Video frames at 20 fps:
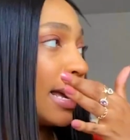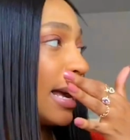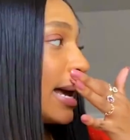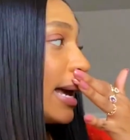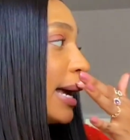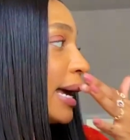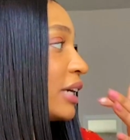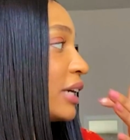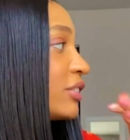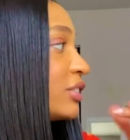
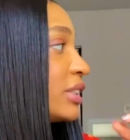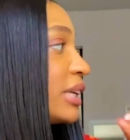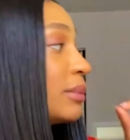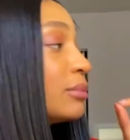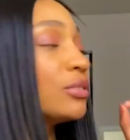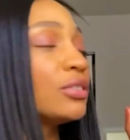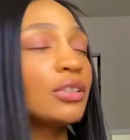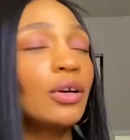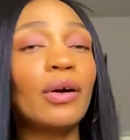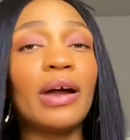
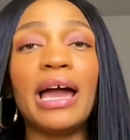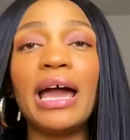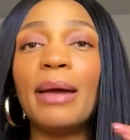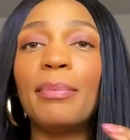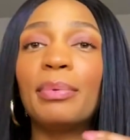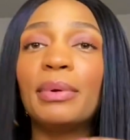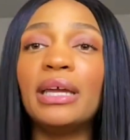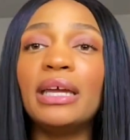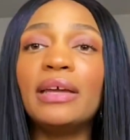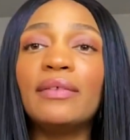I'm so
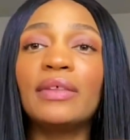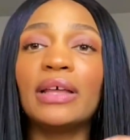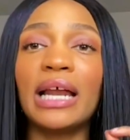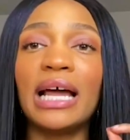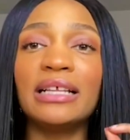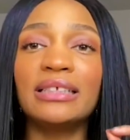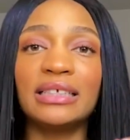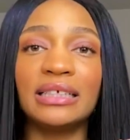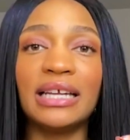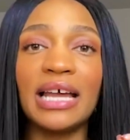happy that
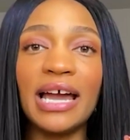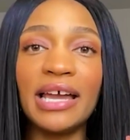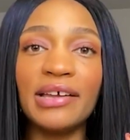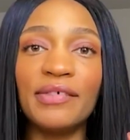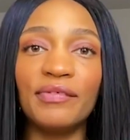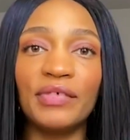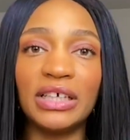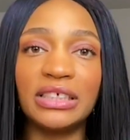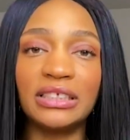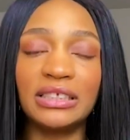I did
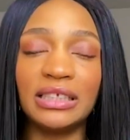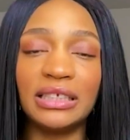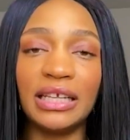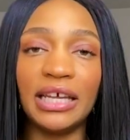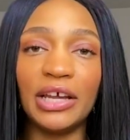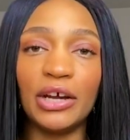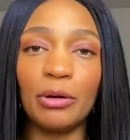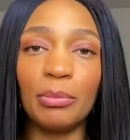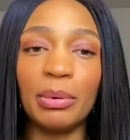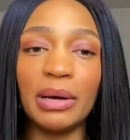not invest in
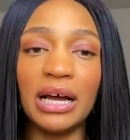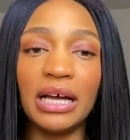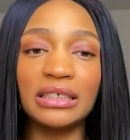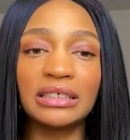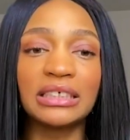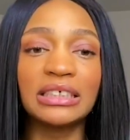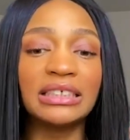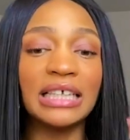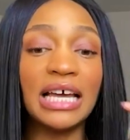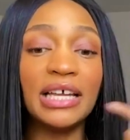the
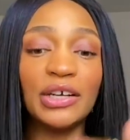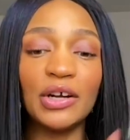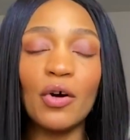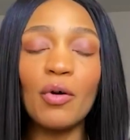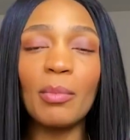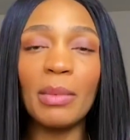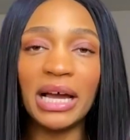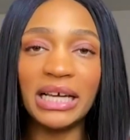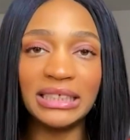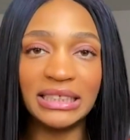AirPods, because I
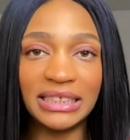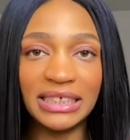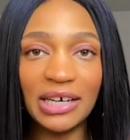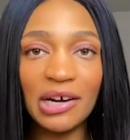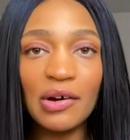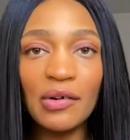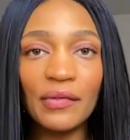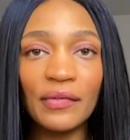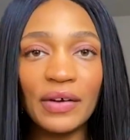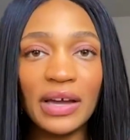know
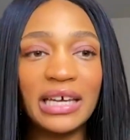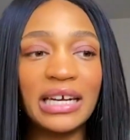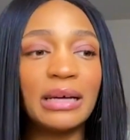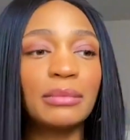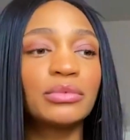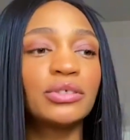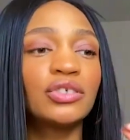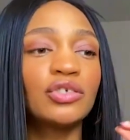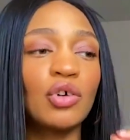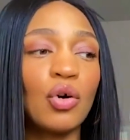myself and
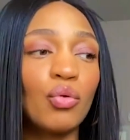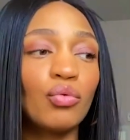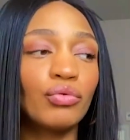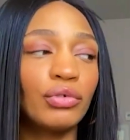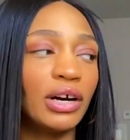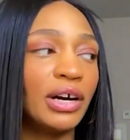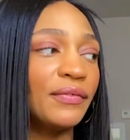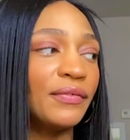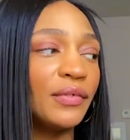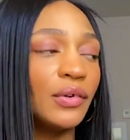I'm so
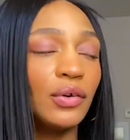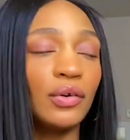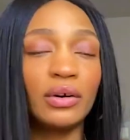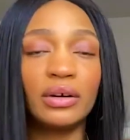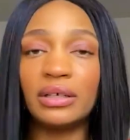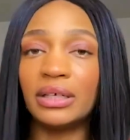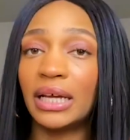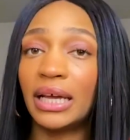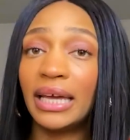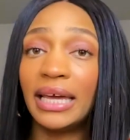rough
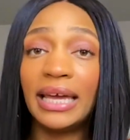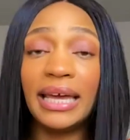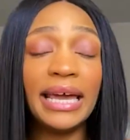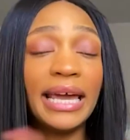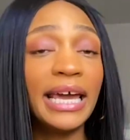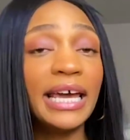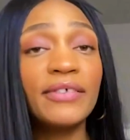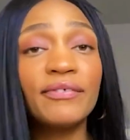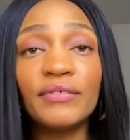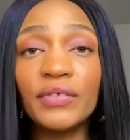on
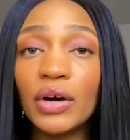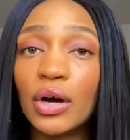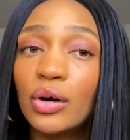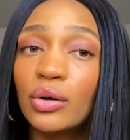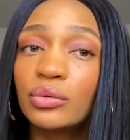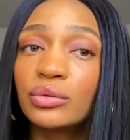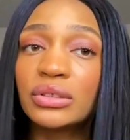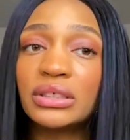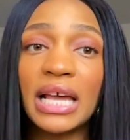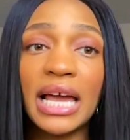
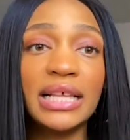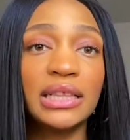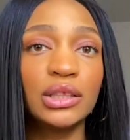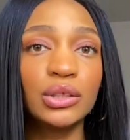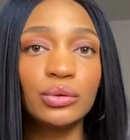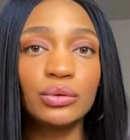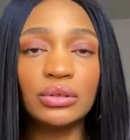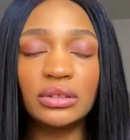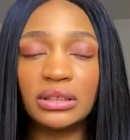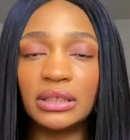headphones. I
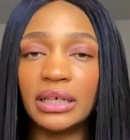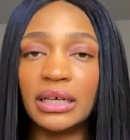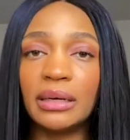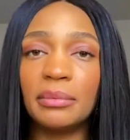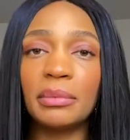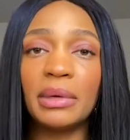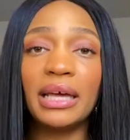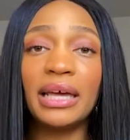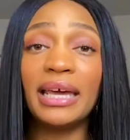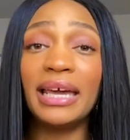lose
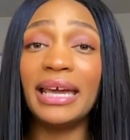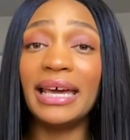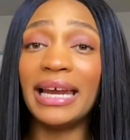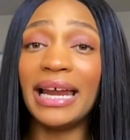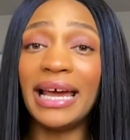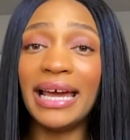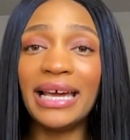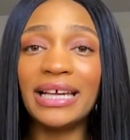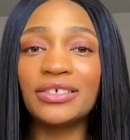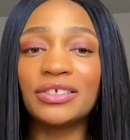them.
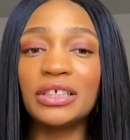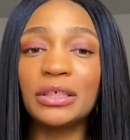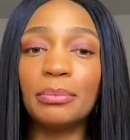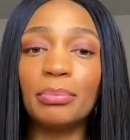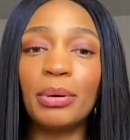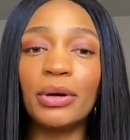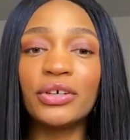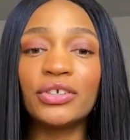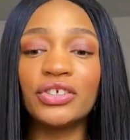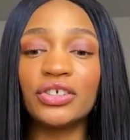And I actually
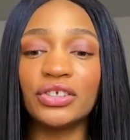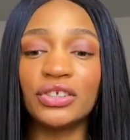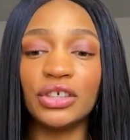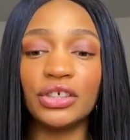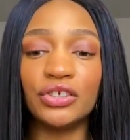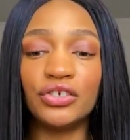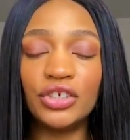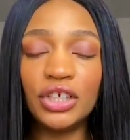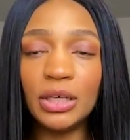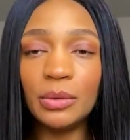purchased
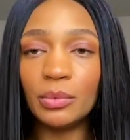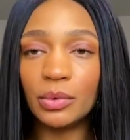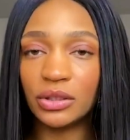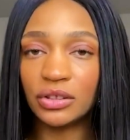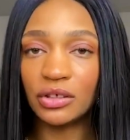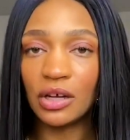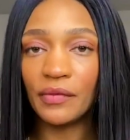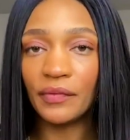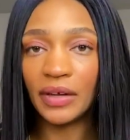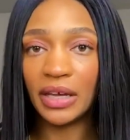the cheap
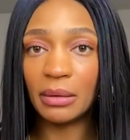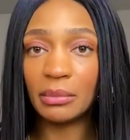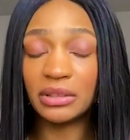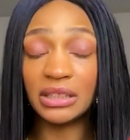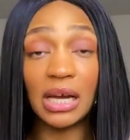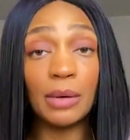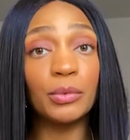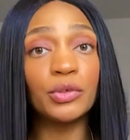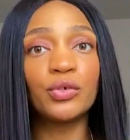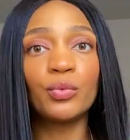ones off
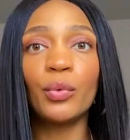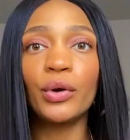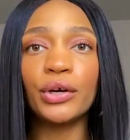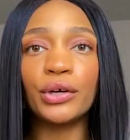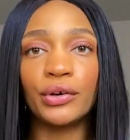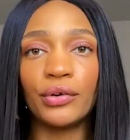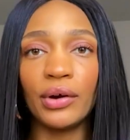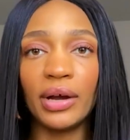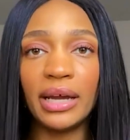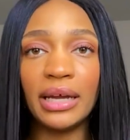Amazon, which
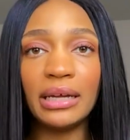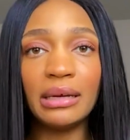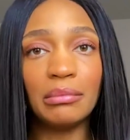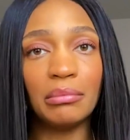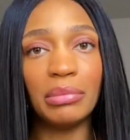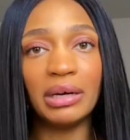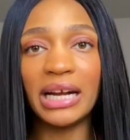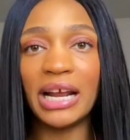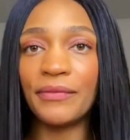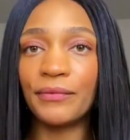work great,
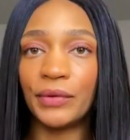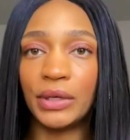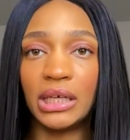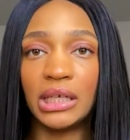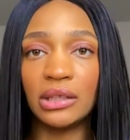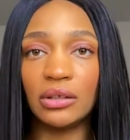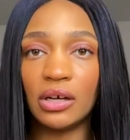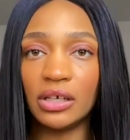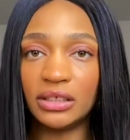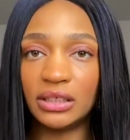but I
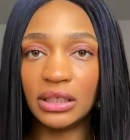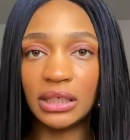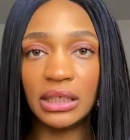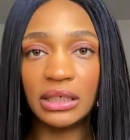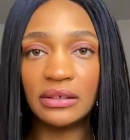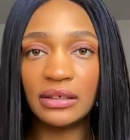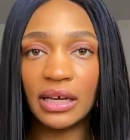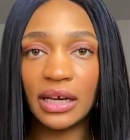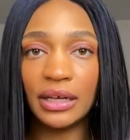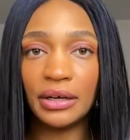freaking lost the
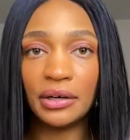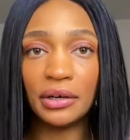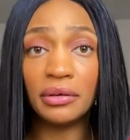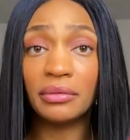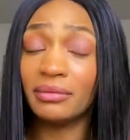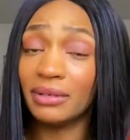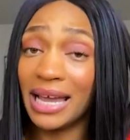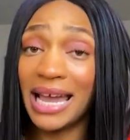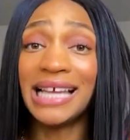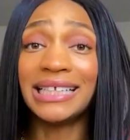
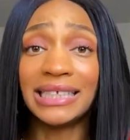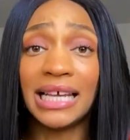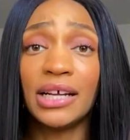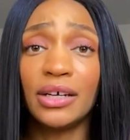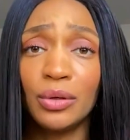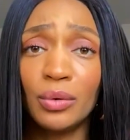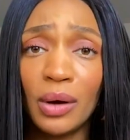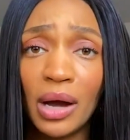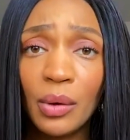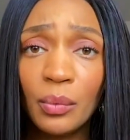container, as I
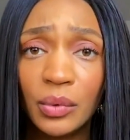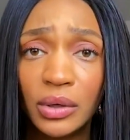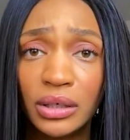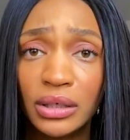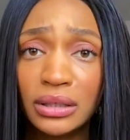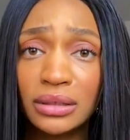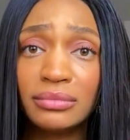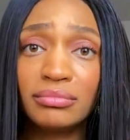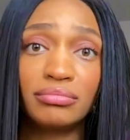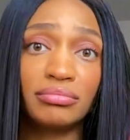knew I
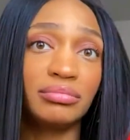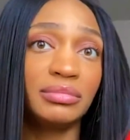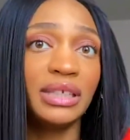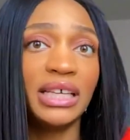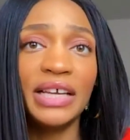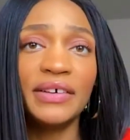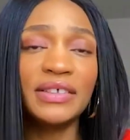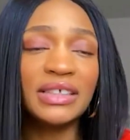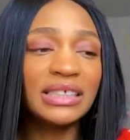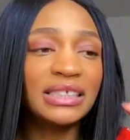would.
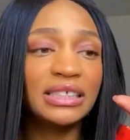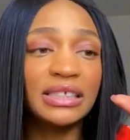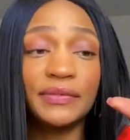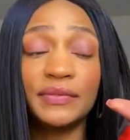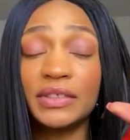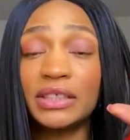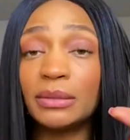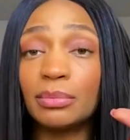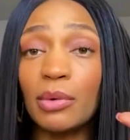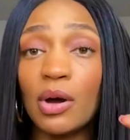If
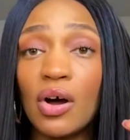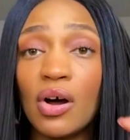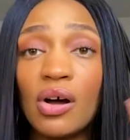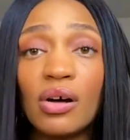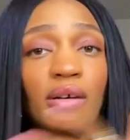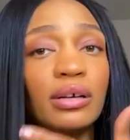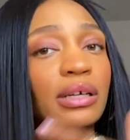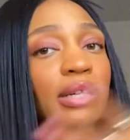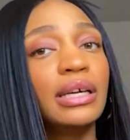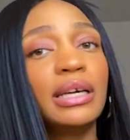it's
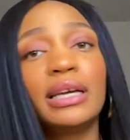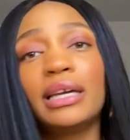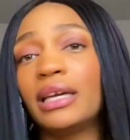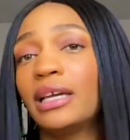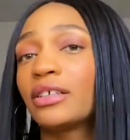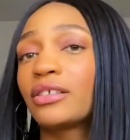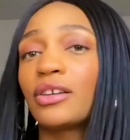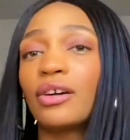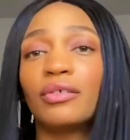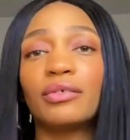small,
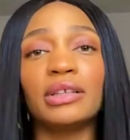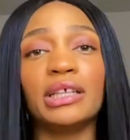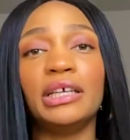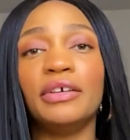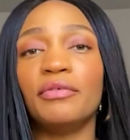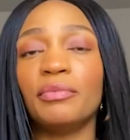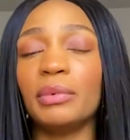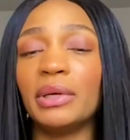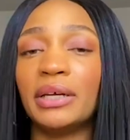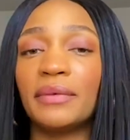it's gonna
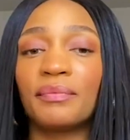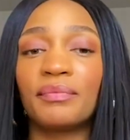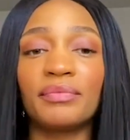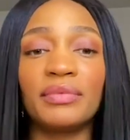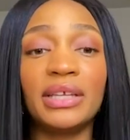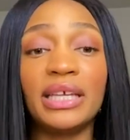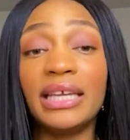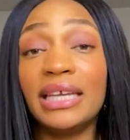leave me.